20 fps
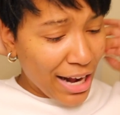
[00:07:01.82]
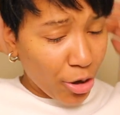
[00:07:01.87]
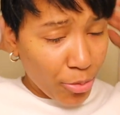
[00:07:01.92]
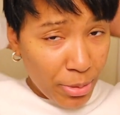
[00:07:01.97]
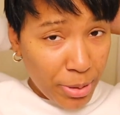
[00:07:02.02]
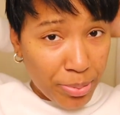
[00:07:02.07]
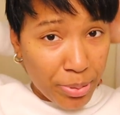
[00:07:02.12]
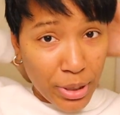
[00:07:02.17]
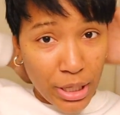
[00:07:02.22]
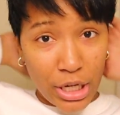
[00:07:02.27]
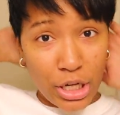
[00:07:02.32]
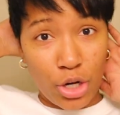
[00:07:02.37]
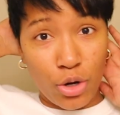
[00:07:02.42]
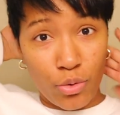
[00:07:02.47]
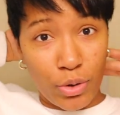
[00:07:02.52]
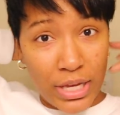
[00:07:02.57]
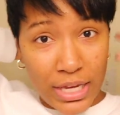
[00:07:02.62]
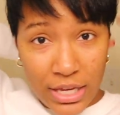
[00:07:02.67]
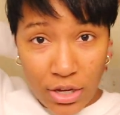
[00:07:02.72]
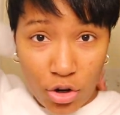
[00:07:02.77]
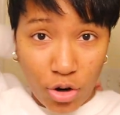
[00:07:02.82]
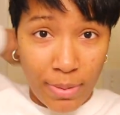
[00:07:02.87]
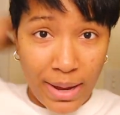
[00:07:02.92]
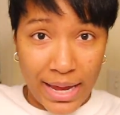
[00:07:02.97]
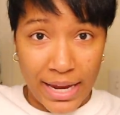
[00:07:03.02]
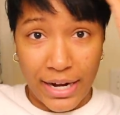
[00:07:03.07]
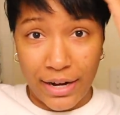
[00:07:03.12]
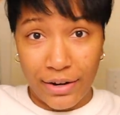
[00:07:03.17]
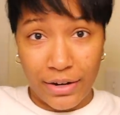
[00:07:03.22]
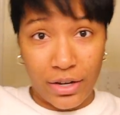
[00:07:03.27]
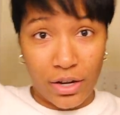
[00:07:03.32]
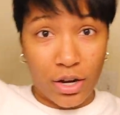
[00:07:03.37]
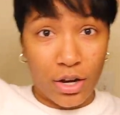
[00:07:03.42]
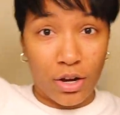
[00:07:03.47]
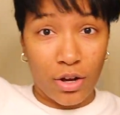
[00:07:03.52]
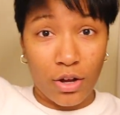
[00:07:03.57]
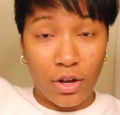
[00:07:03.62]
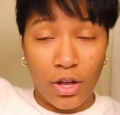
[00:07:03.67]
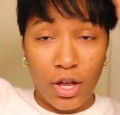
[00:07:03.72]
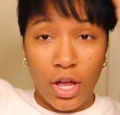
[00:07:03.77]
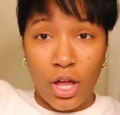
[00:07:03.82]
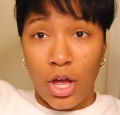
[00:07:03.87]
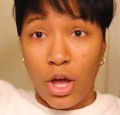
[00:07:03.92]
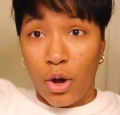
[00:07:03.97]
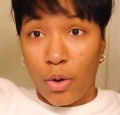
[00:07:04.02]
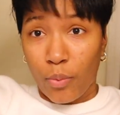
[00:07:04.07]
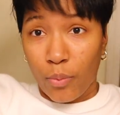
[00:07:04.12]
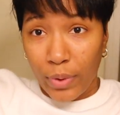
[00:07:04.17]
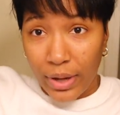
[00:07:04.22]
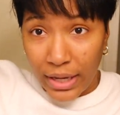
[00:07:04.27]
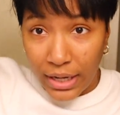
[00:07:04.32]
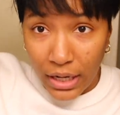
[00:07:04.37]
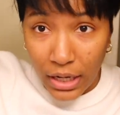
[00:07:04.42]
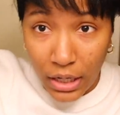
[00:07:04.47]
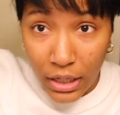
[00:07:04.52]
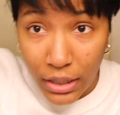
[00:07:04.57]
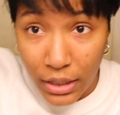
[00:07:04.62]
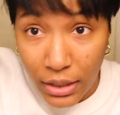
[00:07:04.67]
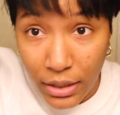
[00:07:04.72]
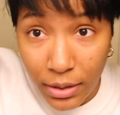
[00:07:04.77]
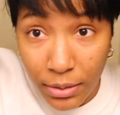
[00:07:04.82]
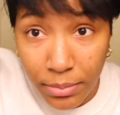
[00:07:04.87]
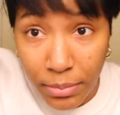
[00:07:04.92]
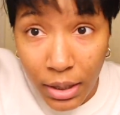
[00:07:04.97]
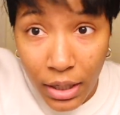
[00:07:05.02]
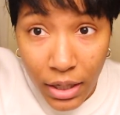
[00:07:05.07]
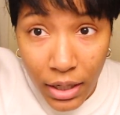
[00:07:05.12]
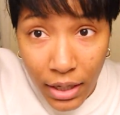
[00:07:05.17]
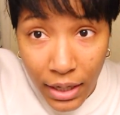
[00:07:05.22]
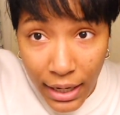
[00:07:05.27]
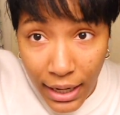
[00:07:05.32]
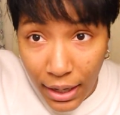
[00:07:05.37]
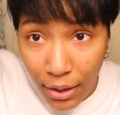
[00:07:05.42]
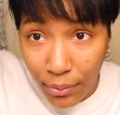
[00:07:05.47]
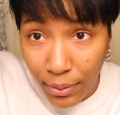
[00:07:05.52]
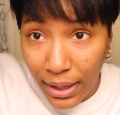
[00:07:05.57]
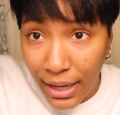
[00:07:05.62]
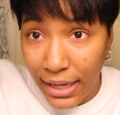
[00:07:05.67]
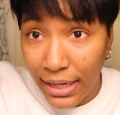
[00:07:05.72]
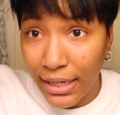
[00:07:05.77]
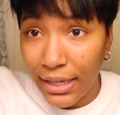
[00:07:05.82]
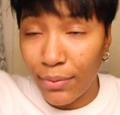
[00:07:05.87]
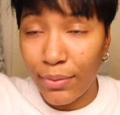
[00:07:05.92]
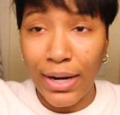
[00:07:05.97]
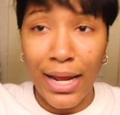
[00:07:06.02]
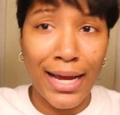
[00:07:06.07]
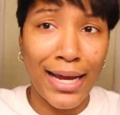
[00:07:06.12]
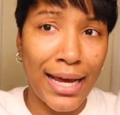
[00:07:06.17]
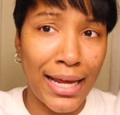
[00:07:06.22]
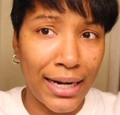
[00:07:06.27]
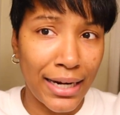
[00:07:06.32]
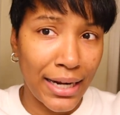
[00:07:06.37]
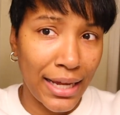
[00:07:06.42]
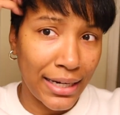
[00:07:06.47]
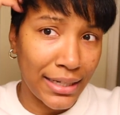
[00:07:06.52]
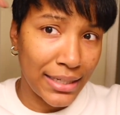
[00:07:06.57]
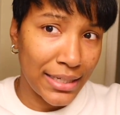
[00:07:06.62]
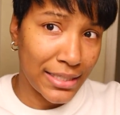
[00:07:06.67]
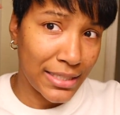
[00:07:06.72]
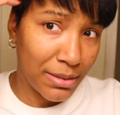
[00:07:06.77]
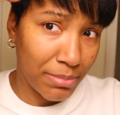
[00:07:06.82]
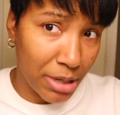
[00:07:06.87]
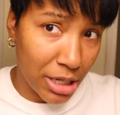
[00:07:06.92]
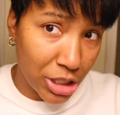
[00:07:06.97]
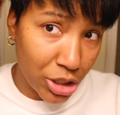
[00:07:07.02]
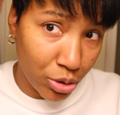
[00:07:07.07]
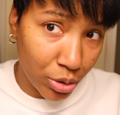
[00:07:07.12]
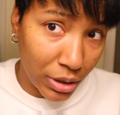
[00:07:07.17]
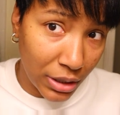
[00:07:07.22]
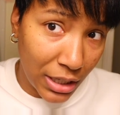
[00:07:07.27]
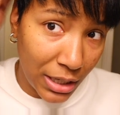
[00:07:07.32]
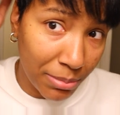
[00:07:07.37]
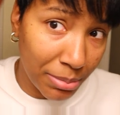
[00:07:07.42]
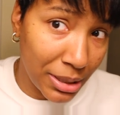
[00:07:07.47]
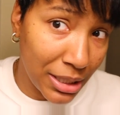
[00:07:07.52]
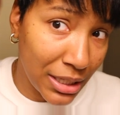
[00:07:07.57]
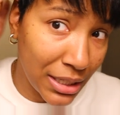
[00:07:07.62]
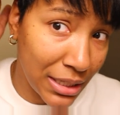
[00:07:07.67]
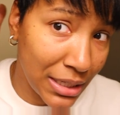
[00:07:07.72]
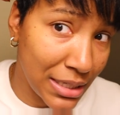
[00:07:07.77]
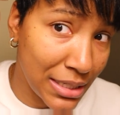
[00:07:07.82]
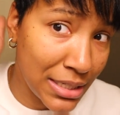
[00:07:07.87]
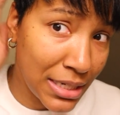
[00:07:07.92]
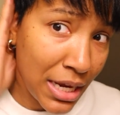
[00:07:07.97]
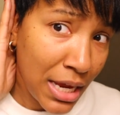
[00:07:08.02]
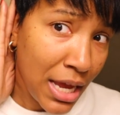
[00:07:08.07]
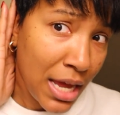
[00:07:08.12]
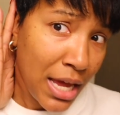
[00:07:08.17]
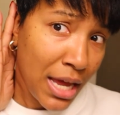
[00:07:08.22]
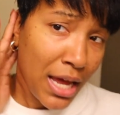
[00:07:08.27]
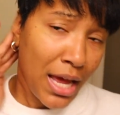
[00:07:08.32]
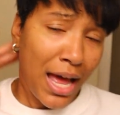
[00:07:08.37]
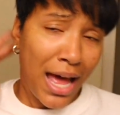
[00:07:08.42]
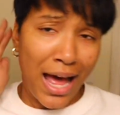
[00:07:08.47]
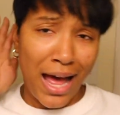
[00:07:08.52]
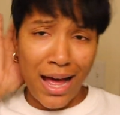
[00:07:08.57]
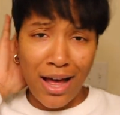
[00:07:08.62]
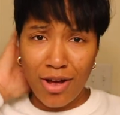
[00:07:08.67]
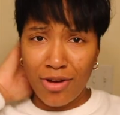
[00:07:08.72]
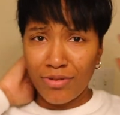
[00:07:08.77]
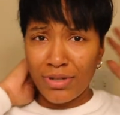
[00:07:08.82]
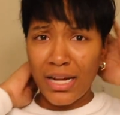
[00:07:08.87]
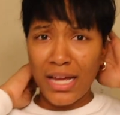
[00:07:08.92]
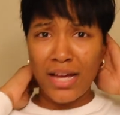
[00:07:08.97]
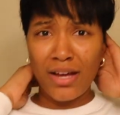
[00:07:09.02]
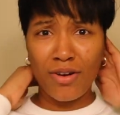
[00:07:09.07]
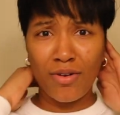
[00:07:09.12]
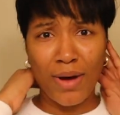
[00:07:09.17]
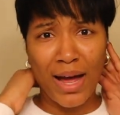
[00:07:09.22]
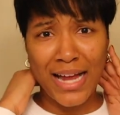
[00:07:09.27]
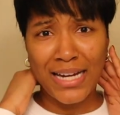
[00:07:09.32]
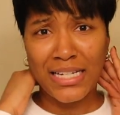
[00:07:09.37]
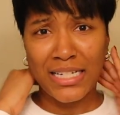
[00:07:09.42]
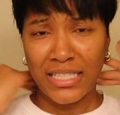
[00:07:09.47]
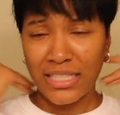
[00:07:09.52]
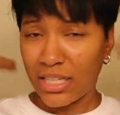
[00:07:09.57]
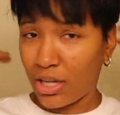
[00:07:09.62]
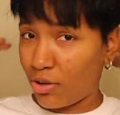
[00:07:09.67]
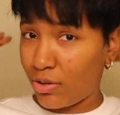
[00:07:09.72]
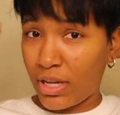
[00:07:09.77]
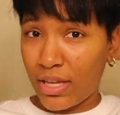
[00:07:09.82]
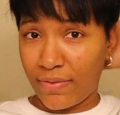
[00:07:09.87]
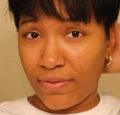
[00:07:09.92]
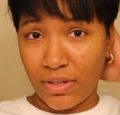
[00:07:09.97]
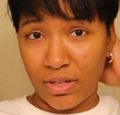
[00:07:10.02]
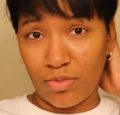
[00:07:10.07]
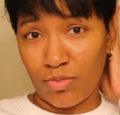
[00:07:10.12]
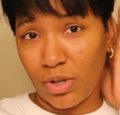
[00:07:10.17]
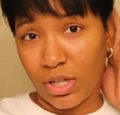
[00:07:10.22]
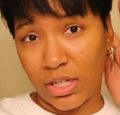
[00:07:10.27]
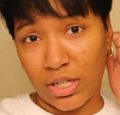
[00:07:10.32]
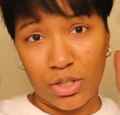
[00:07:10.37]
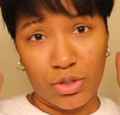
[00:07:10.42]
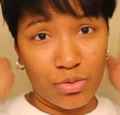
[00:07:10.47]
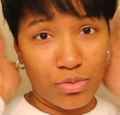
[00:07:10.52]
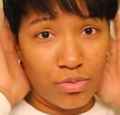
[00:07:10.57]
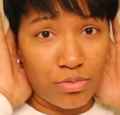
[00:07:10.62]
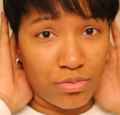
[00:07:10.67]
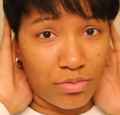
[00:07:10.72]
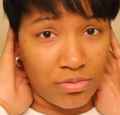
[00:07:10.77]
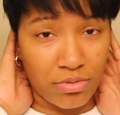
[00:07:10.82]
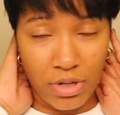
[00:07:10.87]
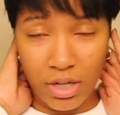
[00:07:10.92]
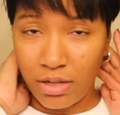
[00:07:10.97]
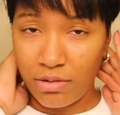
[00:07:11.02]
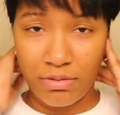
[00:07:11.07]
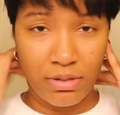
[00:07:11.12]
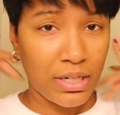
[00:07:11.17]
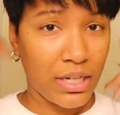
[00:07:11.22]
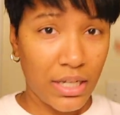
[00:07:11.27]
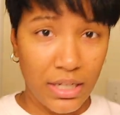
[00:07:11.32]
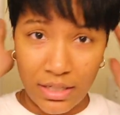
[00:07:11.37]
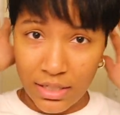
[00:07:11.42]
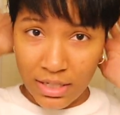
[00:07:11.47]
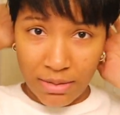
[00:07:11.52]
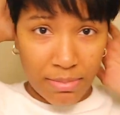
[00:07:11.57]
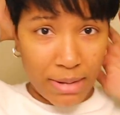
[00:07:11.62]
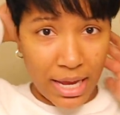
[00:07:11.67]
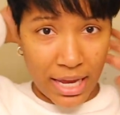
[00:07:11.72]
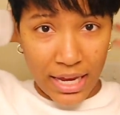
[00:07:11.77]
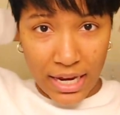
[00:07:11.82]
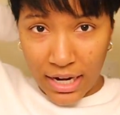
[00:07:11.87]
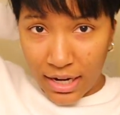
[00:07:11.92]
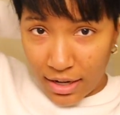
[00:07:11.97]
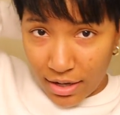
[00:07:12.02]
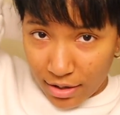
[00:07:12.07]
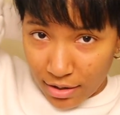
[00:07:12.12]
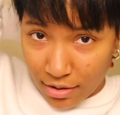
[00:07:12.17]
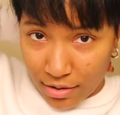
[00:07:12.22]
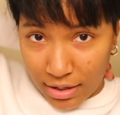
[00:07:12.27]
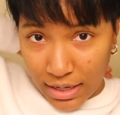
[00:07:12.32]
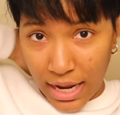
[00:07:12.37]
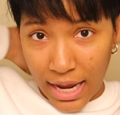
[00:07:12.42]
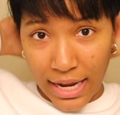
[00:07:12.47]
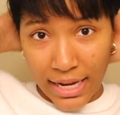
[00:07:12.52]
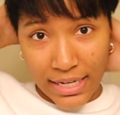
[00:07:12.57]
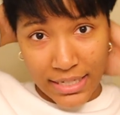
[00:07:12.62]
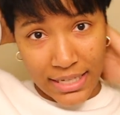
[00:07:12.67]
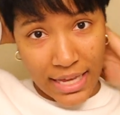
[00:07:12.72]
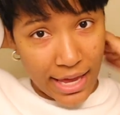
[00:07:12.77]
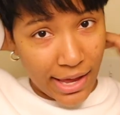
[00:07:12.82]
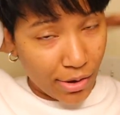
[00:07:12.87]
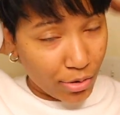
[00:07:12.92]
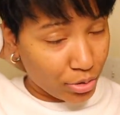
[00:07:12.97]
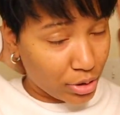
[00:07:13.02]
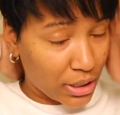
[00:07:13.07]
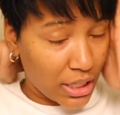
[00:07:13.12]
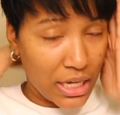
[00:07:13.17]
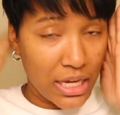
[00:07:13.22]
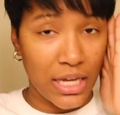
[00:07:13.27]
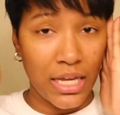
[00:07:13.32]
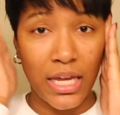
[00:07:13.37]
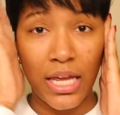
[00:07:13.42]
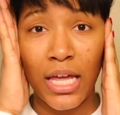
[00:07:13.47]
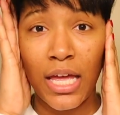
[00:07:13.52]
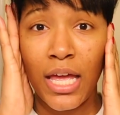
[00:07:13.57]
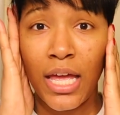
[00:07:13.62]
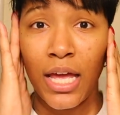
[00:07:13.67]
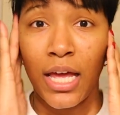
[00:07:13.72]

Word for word: don't be putting no heat on my hair, y'all, when um I don't got it, when I got it like this in my shortcut because I don't know. I just don't even want to do nothing to my hair. Like, it's healthy